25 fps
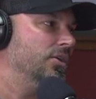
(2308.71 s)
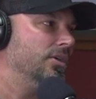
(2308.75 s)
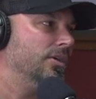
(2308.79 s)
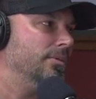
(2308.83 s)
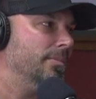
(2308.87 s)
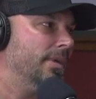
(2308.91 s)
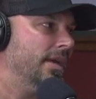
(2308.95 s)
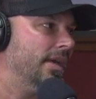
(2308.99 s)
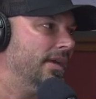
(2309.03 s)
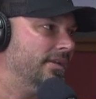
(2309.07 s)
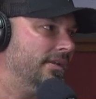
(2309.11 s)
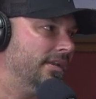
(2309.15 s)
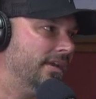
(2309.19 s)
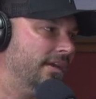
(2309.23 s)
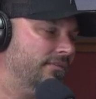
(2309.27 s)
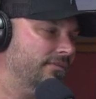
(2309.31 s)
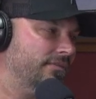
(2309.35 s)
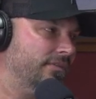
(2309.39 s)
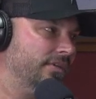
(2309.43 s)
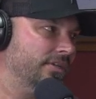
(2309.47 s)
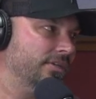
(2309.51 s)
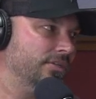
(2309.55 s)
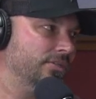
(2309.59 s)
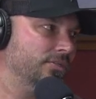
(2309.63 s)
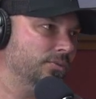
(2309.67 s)
Hooker Mountain
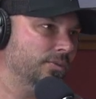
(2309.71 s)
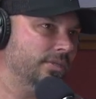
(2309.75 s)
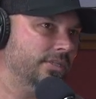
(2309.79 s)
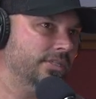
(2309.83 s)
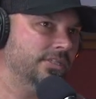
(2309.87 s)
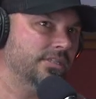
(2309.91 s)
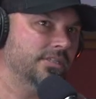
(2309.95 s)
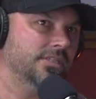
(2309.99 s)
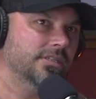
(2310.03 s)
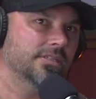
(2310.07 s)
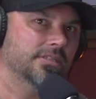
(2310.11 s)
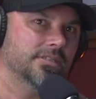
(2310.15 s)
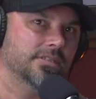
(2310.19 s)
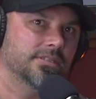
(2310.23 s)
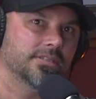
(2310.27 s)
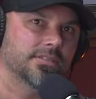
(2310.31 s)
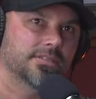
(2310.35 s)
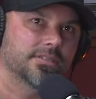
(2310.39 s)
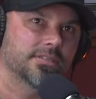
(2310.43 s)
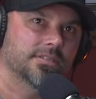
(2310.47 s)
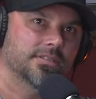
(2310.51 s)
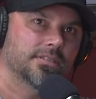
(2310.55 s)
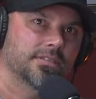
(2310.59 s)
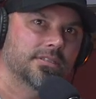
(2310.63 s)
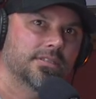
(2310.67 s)
Outfitters, which
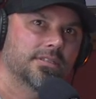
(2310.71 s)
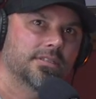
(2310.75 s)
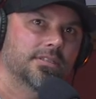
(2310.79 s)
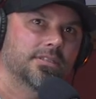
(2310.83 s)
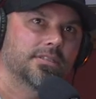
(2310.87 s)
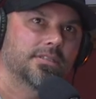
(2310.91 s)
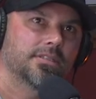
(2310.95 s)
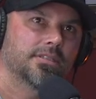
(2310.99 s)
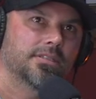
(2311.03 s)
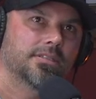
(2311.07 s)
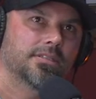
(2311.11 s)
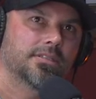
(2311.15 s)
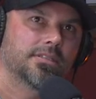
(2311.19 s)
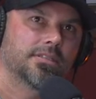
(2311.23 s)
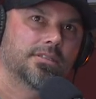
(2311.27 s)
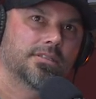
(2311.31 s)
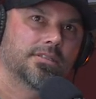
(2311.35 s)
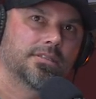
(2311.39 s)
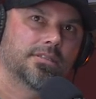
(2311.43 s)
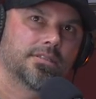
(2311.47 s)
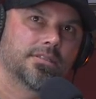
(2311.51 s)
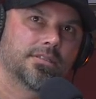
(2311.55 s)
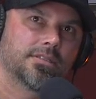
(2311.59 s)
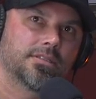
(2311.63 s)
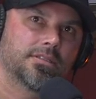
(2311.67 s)
is
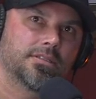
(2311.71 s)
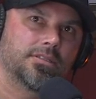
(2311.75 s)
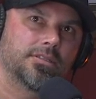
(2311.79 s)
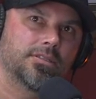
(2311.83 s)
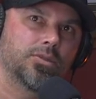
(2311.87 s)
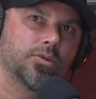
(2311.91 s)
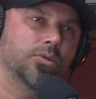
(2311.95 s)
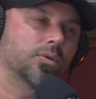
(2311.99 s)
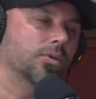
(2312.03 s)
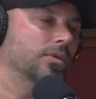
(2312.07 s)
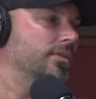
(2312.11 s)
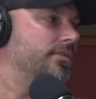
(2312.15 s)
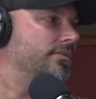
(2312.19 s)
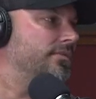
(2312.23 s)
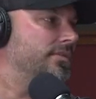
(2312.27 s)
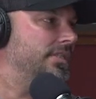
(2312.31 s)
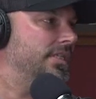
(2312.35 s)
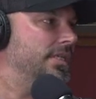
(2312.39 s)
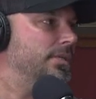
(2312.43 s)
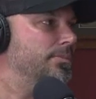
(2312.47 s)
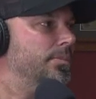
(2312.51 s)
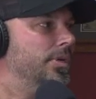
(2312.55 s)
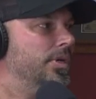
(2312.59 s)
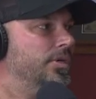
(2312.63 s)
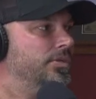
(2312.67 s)
north of
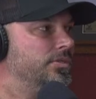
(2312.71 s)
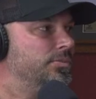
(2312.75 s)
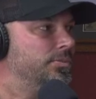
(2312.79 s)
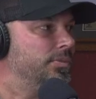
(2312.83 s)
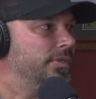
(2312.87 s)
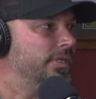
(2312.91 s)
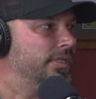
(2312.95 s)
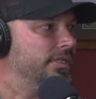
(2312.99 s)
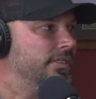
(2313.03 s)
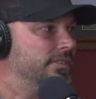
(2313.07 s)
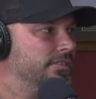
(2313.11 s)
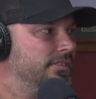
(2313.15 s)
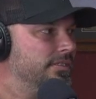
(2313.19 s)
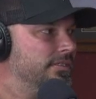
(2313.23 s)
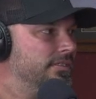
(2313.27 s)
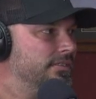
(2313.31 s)
Steamboat Springs.